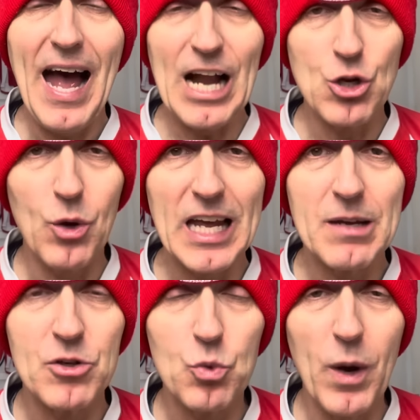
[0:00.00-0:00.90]
I do like
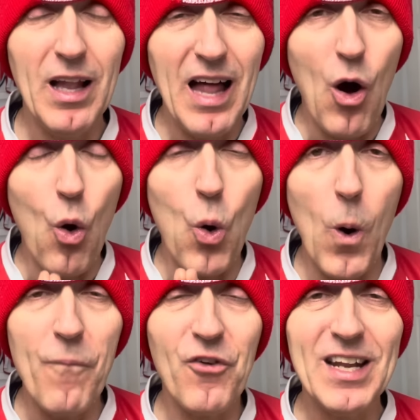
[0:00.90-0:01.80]
him as well.
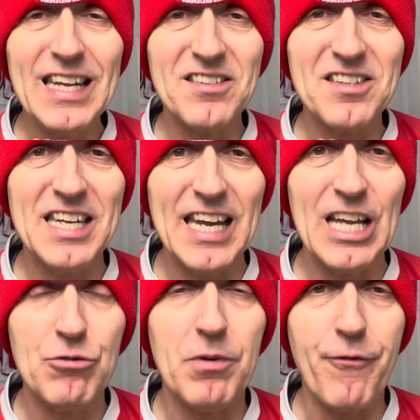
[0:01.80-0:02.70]
Hopefully he'll stay
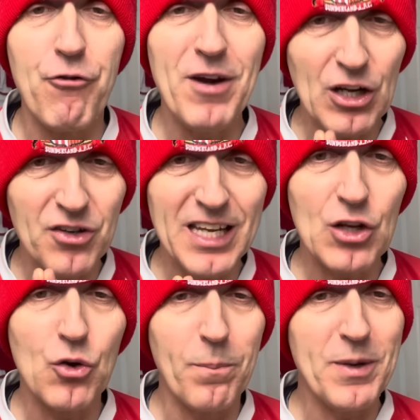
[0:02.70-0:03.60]
injury-free, because he
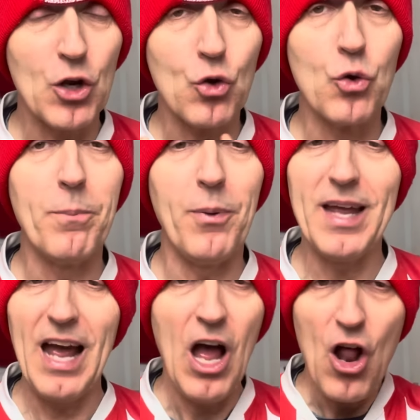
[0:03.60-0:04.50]
could be a good
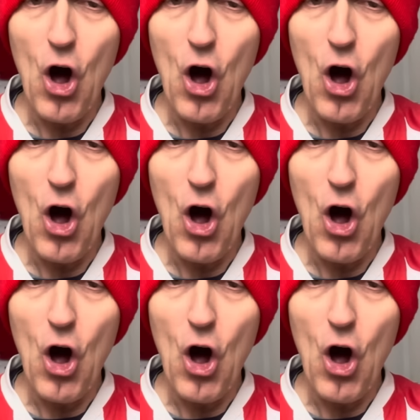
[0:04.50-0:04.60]
player.